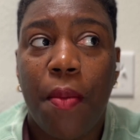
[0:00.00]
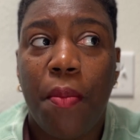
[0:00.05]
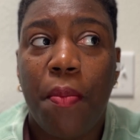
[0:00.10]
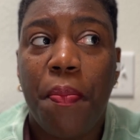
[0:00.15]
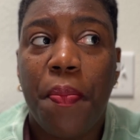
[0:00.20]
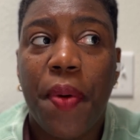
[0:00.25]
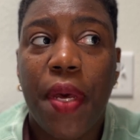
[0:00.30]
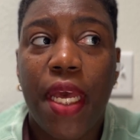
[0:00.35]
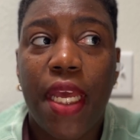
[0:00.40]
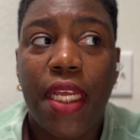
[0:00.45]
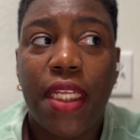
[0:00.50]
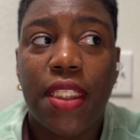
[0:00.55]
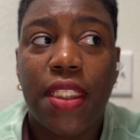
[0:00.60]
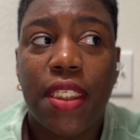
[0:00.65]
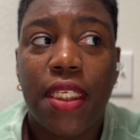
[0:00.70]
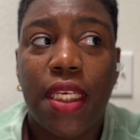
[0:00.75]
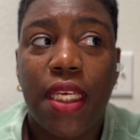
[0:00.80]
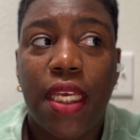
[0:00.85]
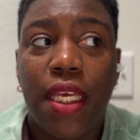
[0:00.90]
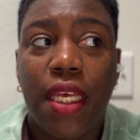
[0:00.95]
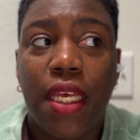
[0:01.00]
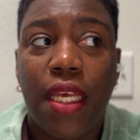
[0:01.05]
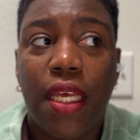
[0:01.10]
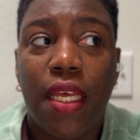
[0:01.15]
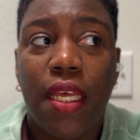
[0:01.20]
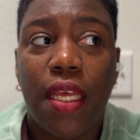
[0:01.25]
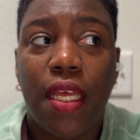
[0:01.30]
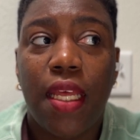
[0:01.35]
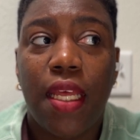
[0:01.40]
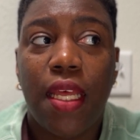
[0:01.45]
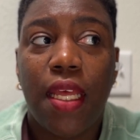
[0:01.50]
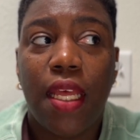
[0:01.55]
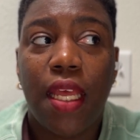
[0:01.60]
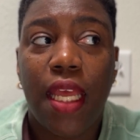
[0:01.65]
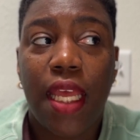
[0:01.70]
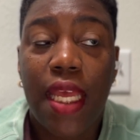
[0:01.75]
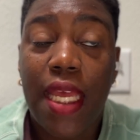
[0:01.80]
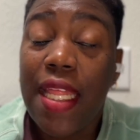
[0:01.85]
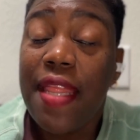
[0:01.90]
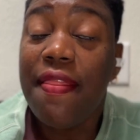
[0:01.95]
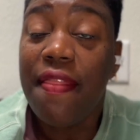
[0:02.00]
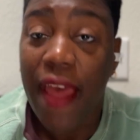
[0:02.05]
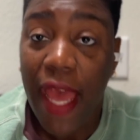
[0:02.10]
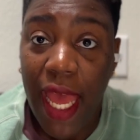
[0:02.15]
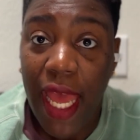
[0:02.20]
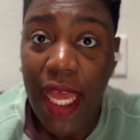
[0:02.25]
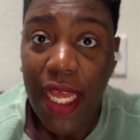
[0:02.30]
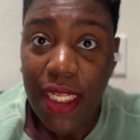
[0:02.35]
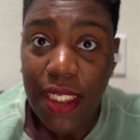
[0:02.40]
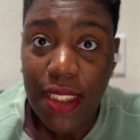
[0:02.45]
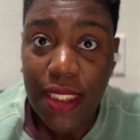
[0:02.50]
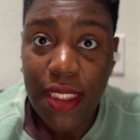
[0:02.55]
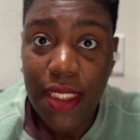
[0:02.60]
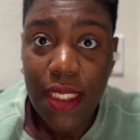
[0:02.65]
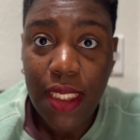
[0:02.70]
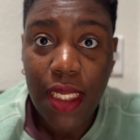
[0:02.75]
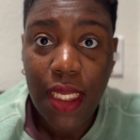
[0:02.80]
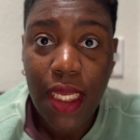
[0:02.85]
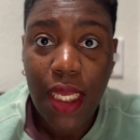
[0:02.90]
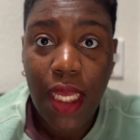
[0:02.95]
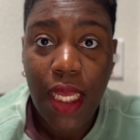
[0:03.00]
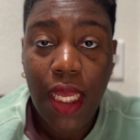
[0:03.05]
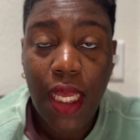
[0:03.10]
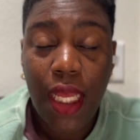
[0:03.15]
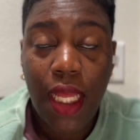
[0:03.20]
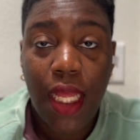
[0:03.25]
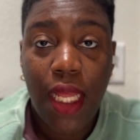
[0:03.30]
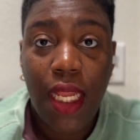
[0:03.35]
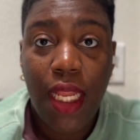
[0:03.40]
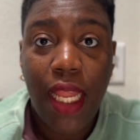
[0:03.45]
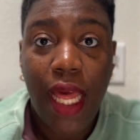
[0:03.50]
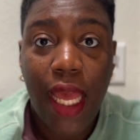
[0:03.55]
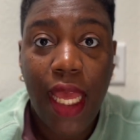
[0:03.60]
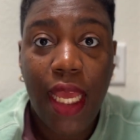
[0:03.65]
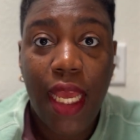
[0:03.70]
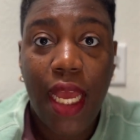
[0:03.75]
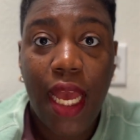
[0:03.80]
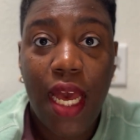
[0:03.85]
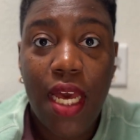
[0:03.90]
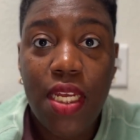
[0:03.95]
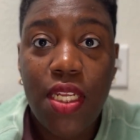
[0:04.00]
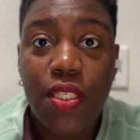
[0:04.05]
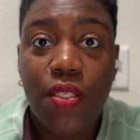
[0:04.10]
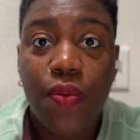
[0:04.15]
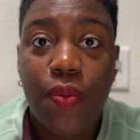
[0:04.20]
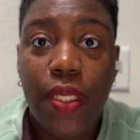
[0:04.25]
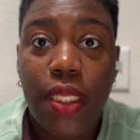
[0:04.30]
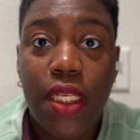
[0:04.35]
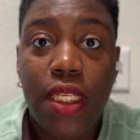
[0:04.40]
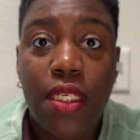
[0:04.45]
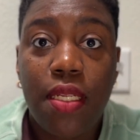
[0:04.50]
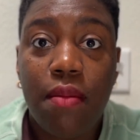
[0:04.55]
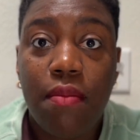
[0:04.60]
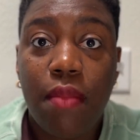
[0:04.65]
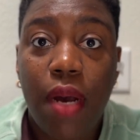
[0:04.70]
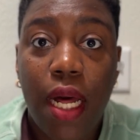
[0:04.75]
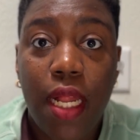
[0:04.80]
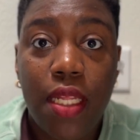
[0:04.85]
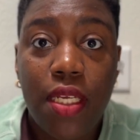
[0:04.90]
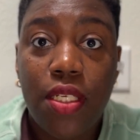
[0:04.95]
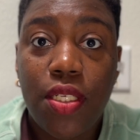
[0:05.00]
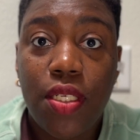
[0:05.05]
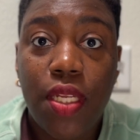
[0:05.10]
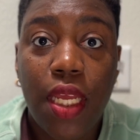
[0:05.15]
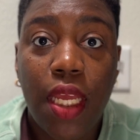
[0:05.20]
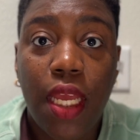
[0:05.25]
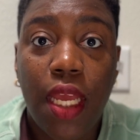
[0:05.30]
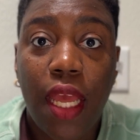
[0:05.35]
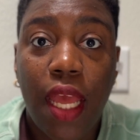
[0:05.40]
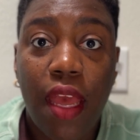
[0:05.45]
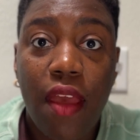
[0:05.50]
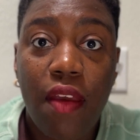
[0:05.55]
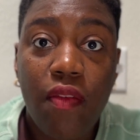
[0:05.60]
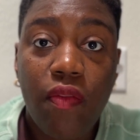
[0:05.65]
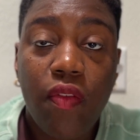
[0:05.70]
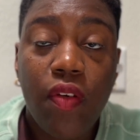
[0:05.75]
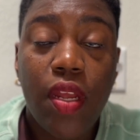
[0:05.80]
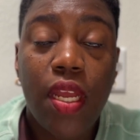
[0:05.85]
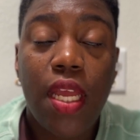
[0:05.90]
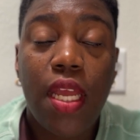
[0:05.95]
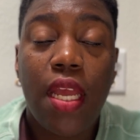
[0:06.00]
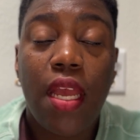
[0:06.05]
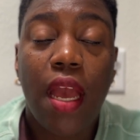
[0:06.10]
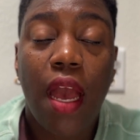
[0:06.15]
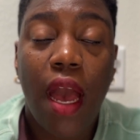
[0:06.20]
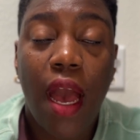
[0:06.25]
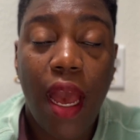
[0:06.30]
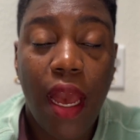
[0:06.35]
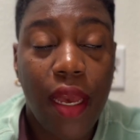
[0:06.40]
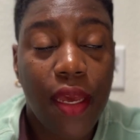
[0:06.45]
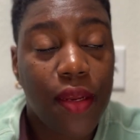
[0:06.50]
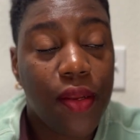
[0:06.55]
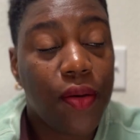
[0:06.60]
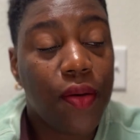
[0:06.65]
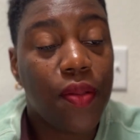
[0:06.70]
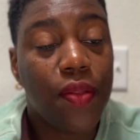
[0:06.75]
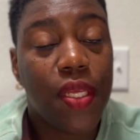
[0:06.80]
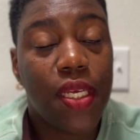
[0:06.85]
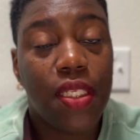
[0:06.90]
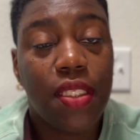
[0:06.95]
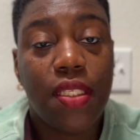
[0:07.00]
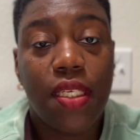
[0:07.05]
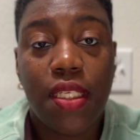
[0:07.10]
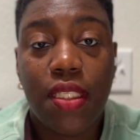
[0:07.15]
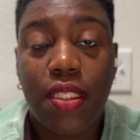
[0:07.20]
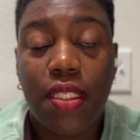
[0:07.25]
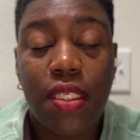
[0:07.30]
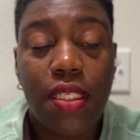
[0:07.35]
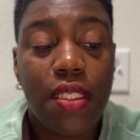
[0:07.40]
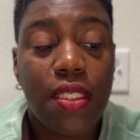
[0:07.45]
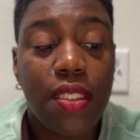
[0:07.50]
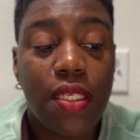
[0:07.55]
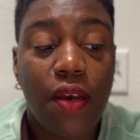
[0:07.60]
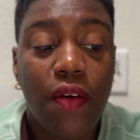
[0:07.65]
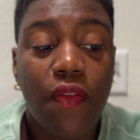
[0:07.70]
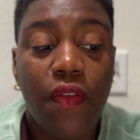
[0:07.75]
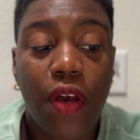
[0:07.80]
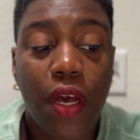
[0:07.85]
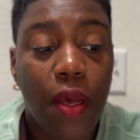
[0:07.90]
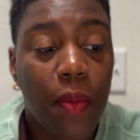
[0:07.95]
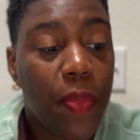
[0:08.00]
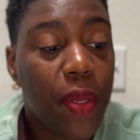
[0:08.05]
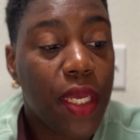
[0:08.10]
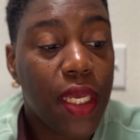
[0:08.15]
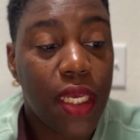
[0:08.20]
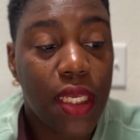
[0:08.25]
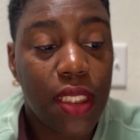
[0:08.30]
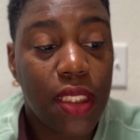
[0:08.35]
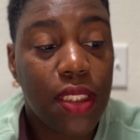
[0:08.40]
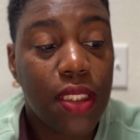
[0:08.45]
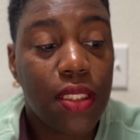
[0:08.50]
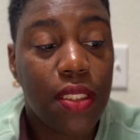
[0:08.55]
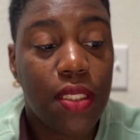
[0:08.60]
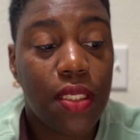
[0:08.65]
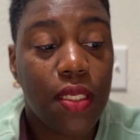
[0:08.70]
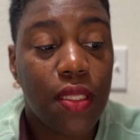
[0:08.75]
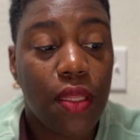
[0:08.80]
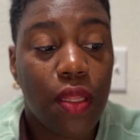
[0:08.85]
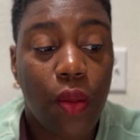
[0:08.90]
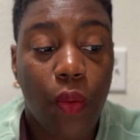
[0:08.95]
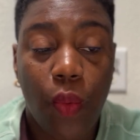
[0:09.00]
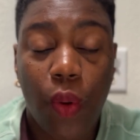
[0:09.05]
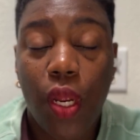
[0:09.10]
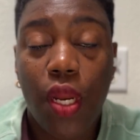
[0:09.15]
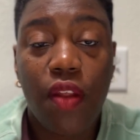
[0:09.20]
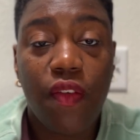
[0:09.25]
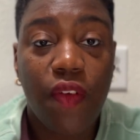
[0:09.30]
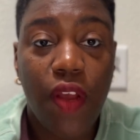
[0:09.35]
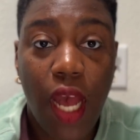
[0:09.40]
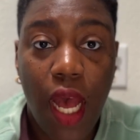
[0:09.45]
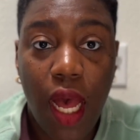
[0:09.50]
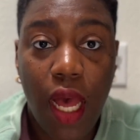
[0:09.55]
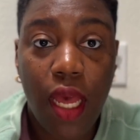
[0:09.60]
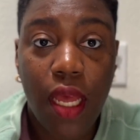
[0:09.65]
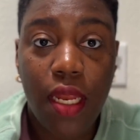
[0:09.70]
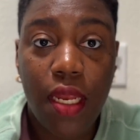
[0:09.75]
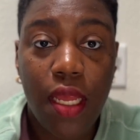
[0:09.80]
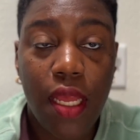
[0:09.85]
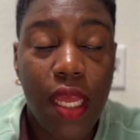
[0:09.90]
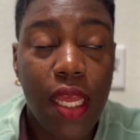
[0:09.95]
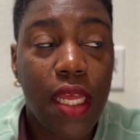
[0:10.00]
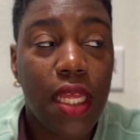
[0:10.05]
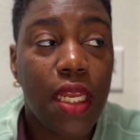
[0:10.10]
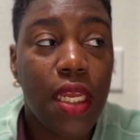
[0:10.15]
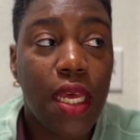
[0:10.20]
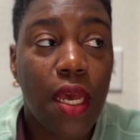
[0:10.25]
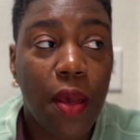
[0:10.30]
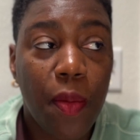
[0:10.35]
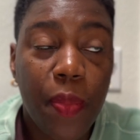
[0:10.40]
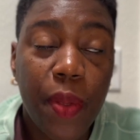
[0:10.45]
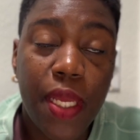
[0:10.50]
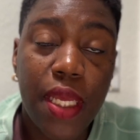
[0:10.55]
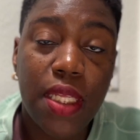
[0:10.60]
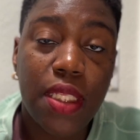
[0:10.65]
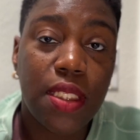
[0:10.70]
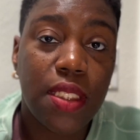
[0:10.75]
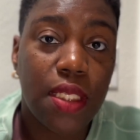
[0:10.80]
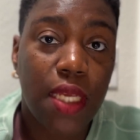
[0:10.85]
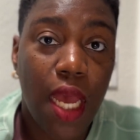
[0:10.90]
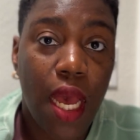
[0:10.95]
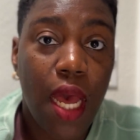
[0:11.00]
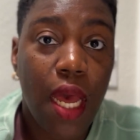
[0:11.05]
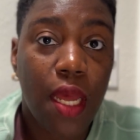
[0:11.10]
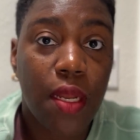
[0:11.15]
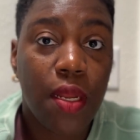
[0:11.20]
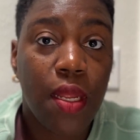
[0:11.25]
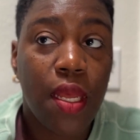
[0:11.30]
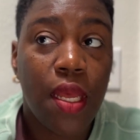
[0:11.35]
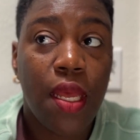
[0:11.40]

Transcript: but in that, like God is really demolishing every idol that sets itself up against the word of God and up against God.